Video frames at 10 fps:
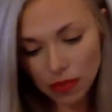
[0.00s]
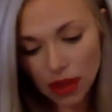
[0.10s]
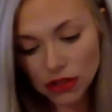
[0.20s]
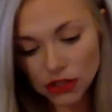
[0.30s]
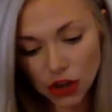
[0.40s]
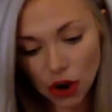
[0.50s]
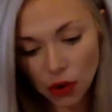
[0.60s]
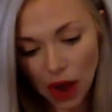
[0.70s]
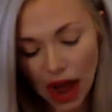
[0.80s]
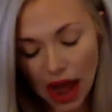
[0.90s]

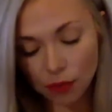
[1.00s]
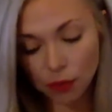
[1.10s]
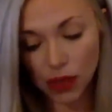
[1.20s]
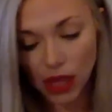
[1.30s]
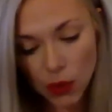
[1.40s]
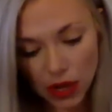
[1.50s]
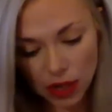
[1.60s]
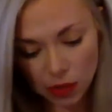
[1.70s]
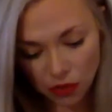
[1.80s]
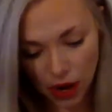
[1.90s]
So really
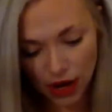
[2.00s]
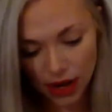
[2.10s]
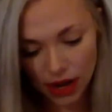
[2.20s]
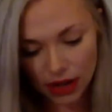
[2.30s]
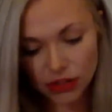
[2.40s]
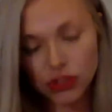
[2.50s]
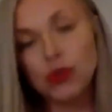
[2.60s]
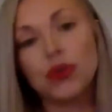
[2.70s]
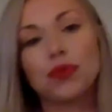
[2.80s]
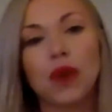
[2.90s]
quickly before I get
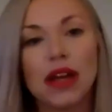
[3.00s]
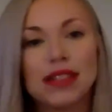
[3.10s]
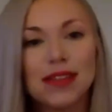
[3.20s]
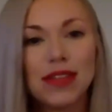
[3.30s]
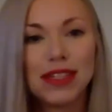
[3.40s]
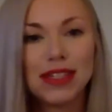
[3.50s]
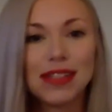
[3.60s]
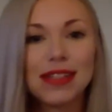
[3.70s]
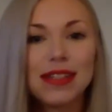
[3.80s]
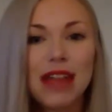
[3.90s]
into the rest of the
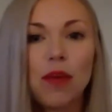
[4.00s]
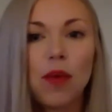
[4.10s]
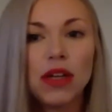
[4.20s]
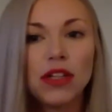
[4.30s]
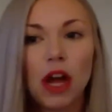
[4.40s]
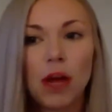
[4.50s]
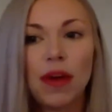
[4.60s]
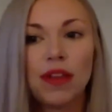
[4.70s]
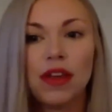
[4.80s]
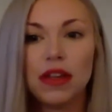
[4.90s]
6 list, I want to talk
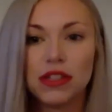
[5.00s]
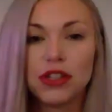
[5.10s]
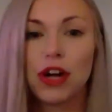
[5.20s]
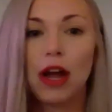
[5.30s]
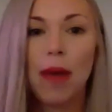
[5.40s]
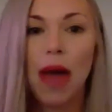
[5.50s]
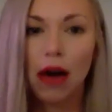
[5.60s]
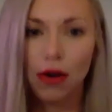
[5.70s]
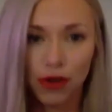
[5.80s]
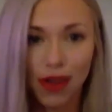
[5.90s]
about the Instagram
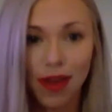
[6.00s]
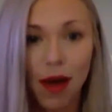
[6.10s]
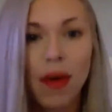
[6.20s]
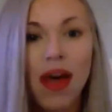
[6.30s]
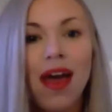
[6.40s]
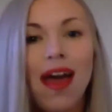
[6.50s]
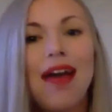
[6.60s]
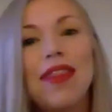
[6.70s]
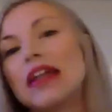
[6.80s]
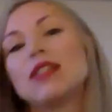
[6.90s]
algorithm.
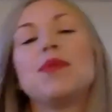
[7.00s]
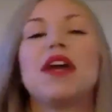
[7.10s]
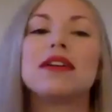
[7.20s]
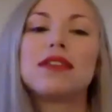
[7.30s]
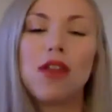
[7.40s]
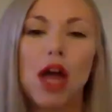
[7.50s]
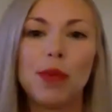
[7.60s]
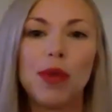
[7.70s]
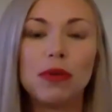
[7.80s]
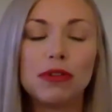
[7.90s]
And that's because a lot of
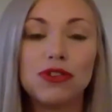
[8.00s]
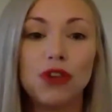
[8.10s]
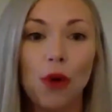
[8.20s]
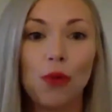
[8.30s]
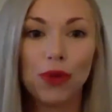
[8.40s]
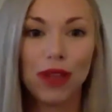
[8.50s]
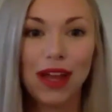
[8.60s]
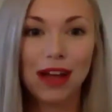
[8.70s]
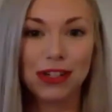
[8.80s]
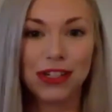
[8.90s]
people don't really
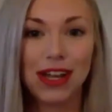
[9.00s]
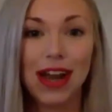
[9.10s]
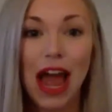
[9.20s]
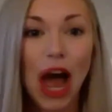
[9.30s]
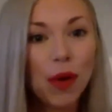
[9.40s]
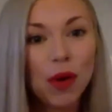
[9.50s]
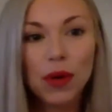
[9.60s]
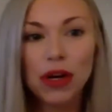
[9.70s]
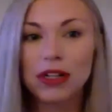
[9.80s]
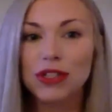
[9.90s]
understand how it
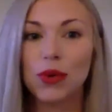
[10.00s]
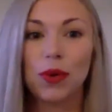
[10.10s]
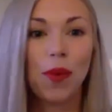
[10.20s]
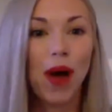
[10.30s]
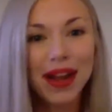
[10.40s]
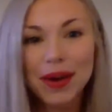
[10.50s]
works or why it